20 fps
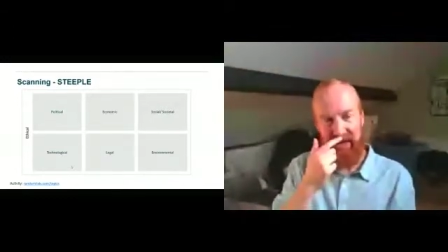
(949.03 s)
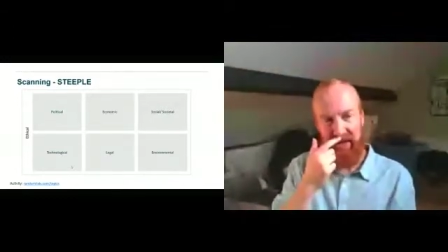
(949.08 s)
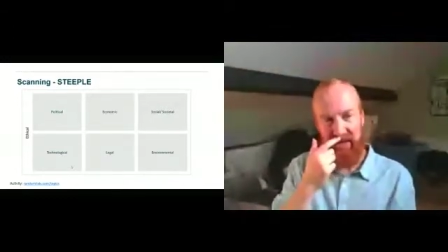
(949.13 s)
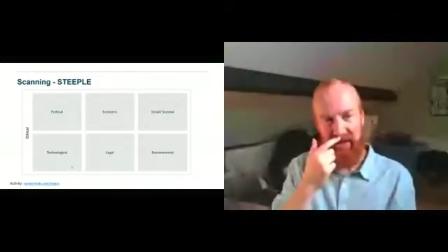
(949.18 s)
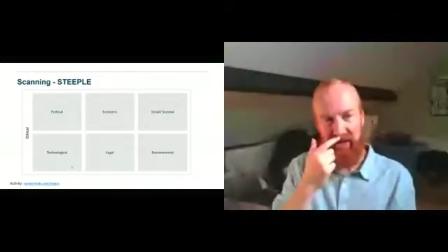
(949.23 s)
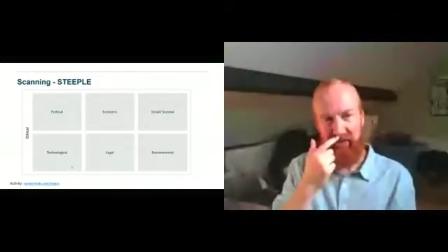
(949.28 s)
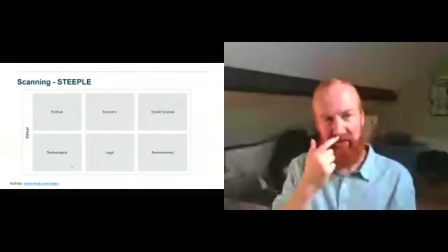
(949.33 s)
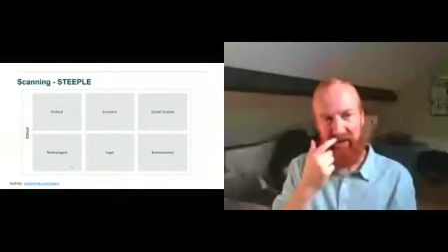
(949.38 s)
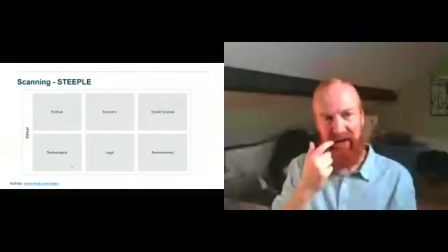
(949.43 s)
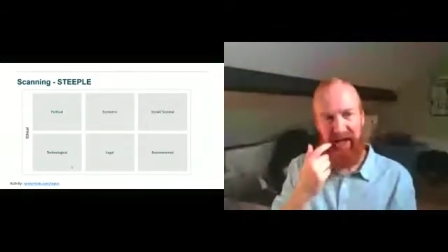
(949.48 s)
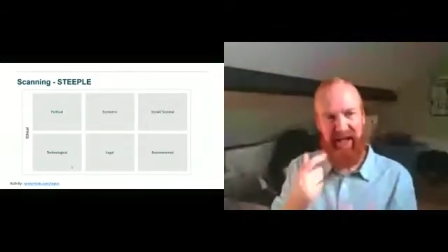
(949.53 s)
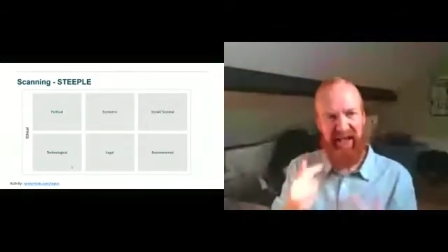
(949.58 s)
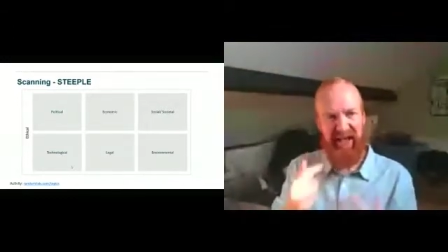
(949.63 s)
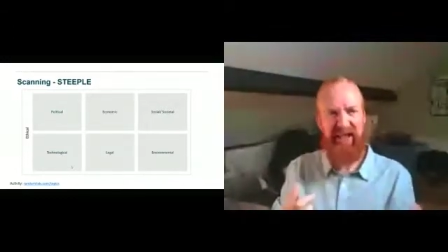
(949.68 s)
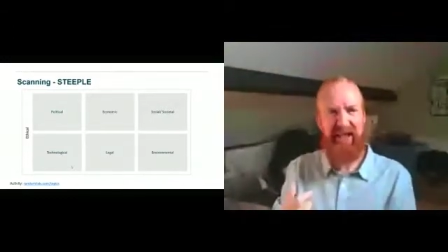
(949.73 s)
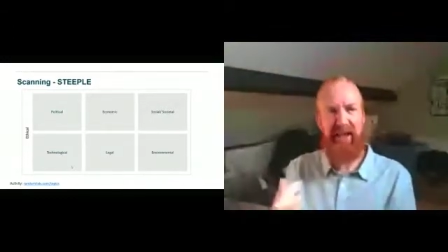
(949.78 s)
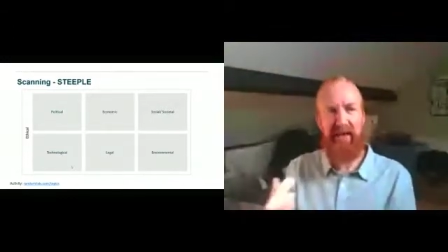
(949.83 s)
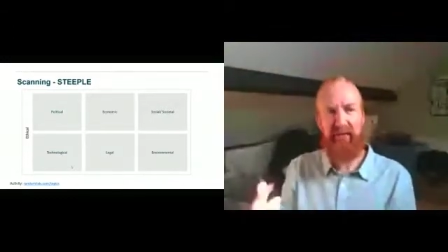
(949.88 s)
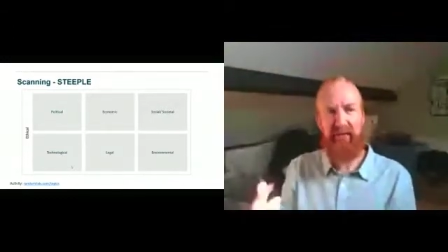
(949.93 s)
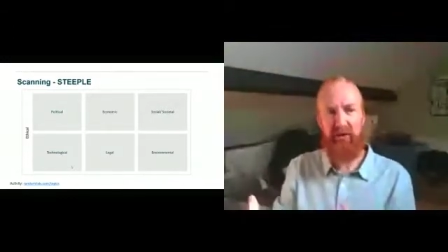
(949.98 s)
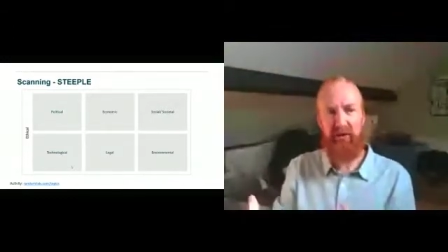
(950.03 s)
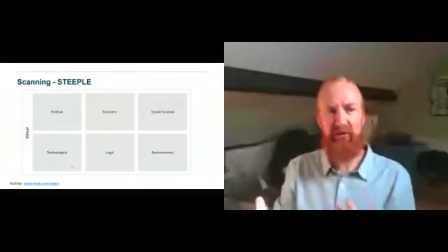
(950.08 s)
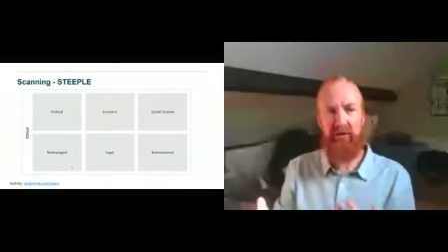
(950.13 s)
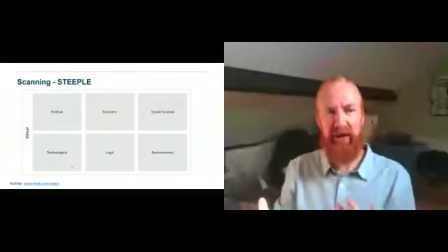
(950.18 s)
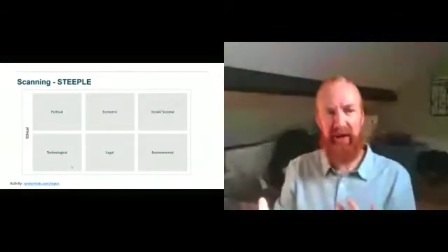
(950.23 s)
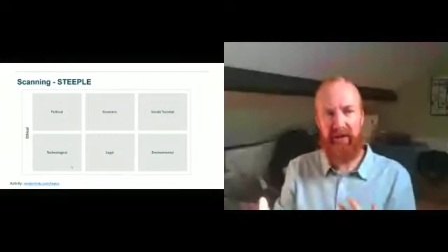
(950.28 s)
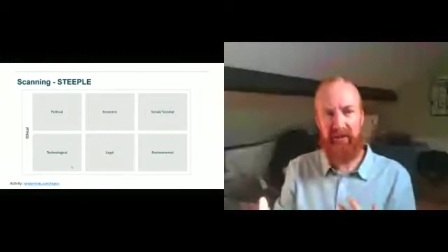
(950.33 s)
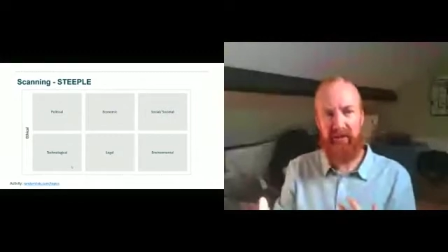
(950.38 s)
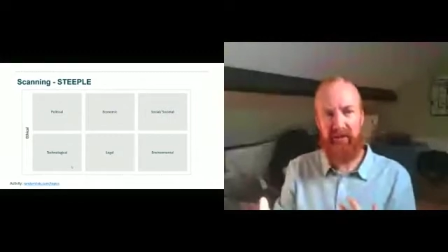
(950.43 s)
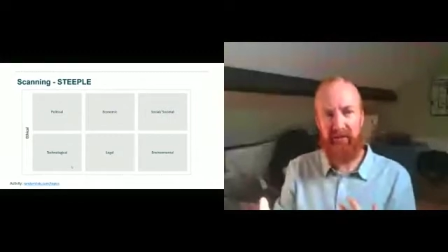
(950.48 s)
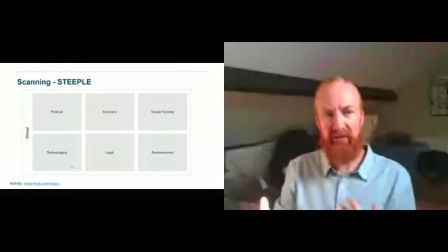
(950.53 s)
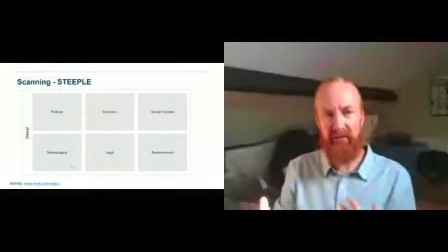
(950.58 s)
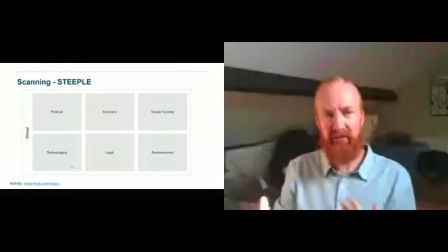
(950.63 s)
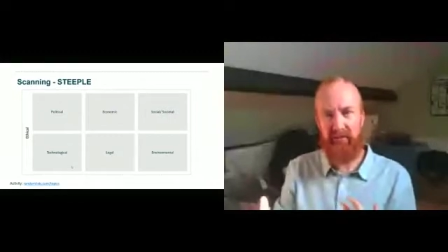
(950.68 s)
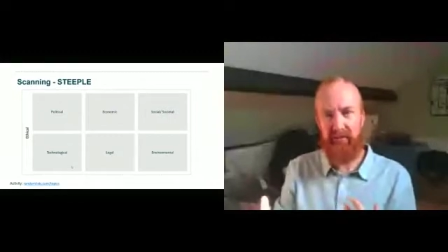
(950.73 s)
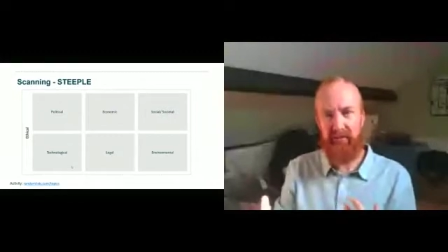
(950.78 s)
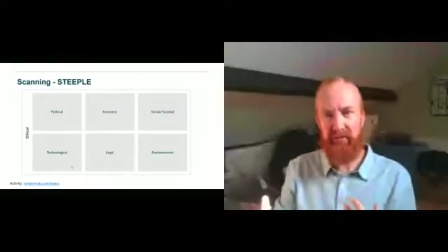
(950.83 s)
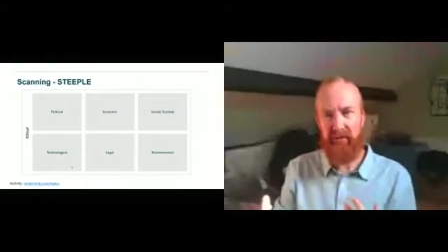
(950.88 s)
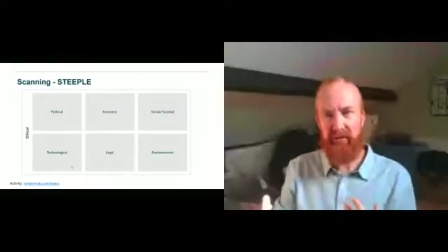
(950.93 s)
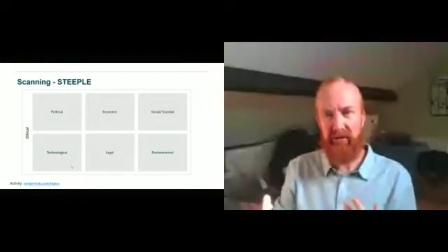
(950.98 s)
So for any given trend,
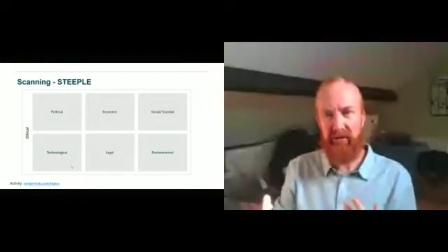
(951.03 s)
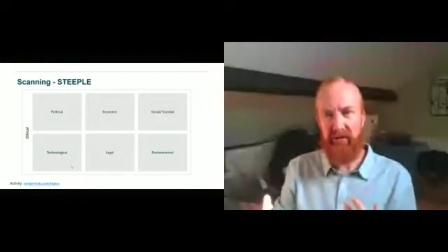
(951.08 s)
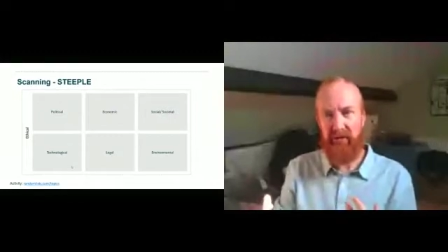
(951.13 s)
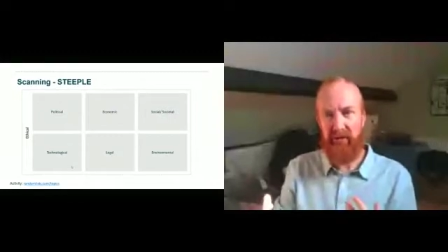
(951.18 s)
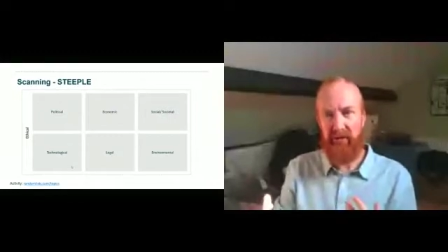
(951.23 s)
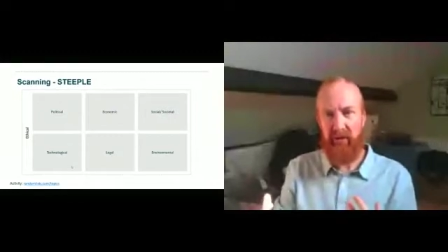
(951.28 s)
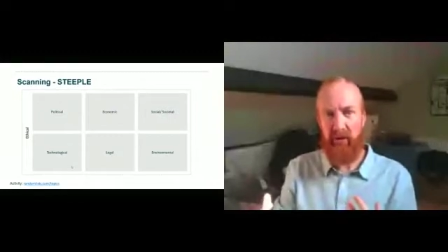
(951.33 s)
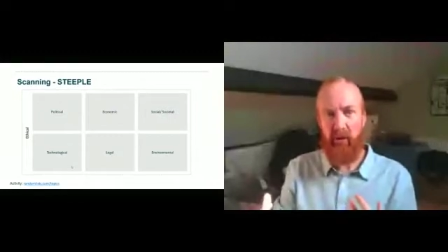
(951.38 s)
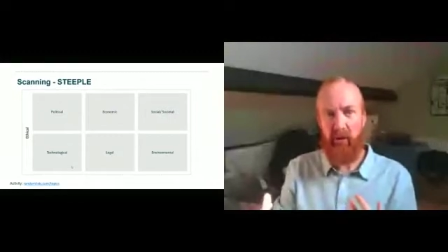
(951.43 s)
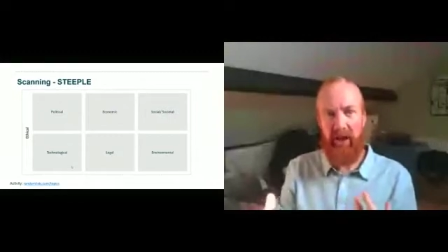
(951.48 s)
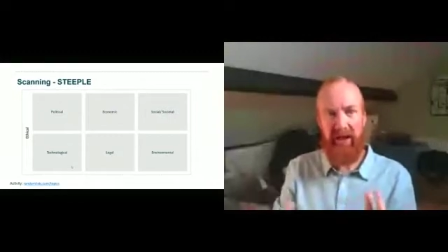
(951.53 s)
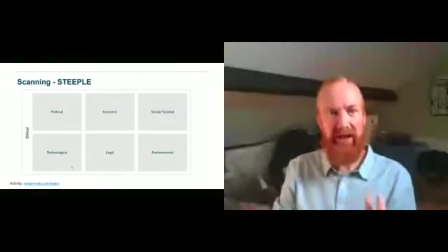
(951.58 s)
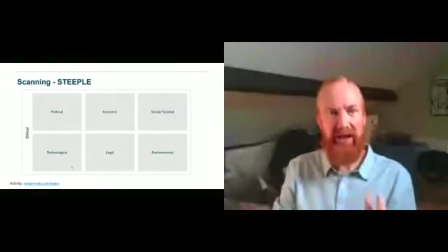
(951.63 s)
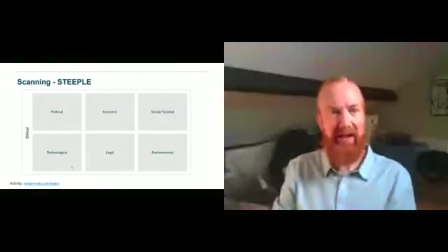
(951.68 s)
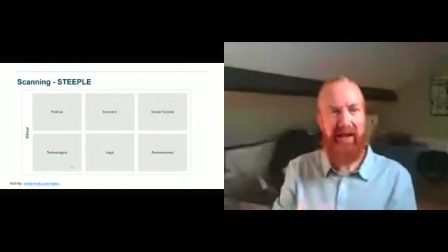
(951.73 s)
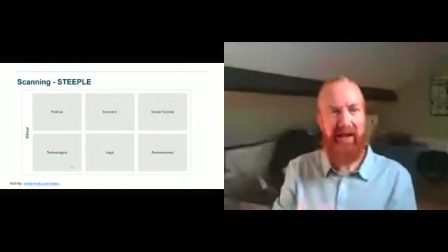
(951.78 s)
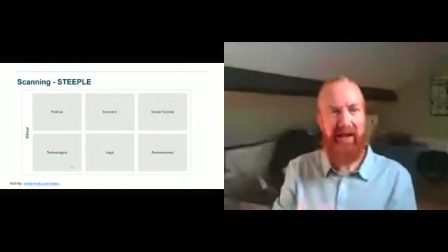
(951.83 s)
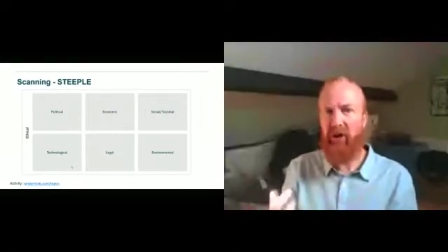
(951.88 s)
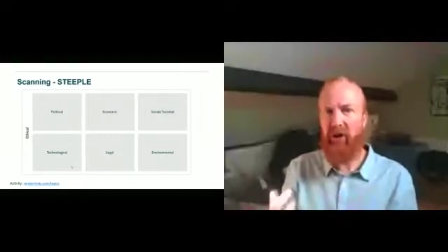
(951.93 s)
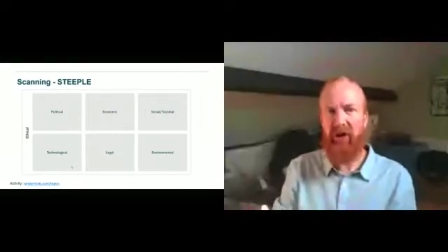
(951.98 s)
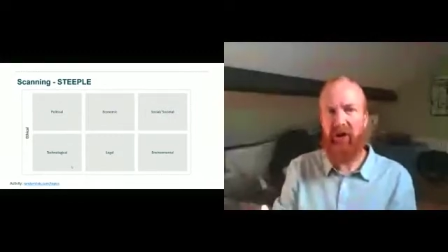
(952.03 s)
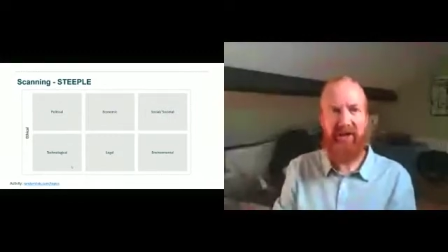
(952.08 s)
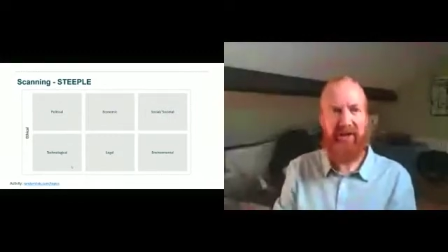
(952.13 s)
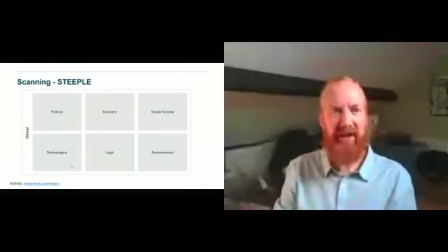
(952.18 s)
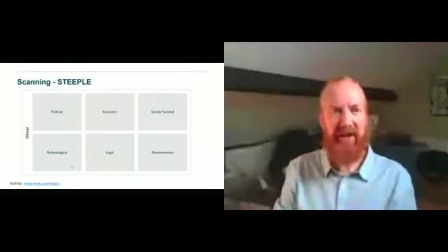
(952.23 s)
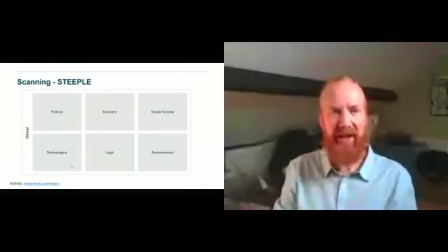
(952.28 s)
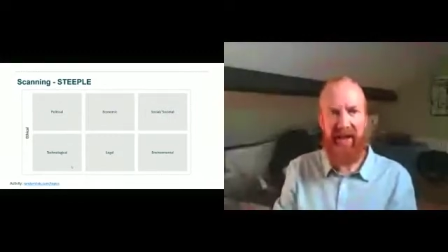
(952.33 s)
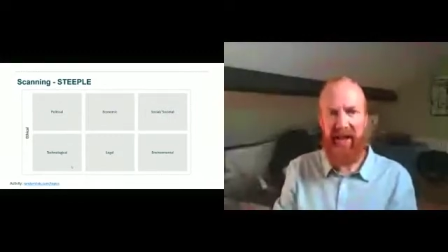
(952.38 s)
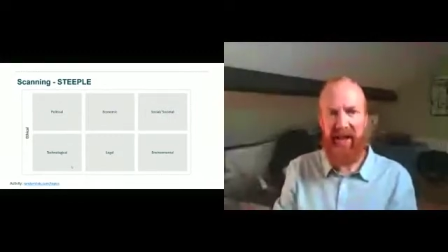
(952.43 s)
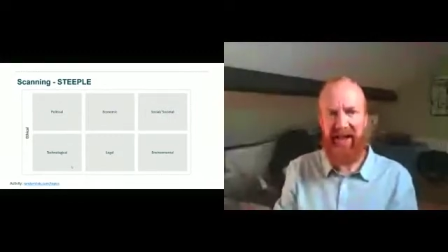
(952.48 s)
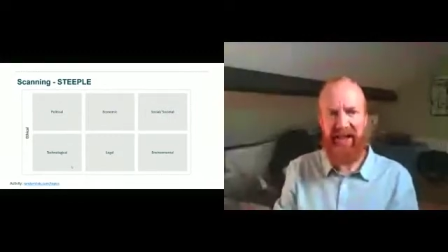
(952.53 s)
any given idea,